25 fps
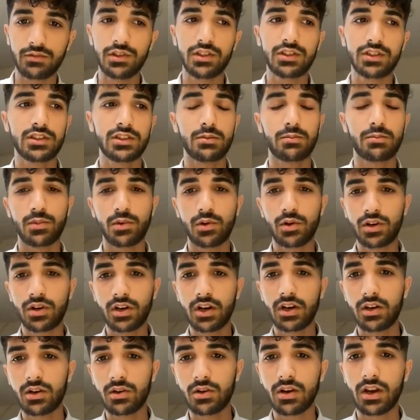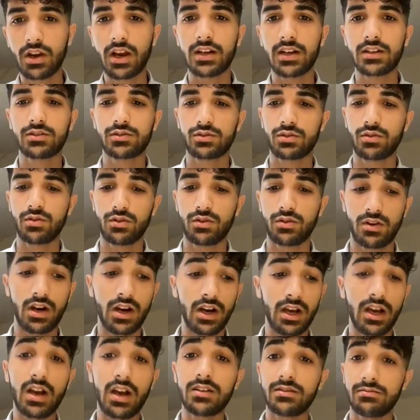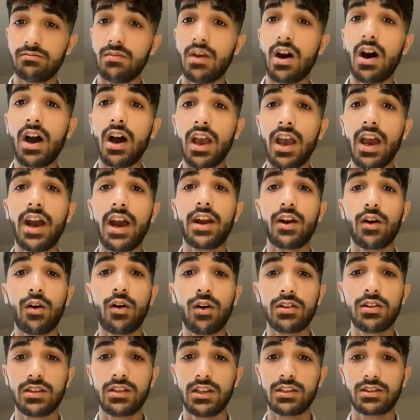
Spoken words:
which support did you get. So I had all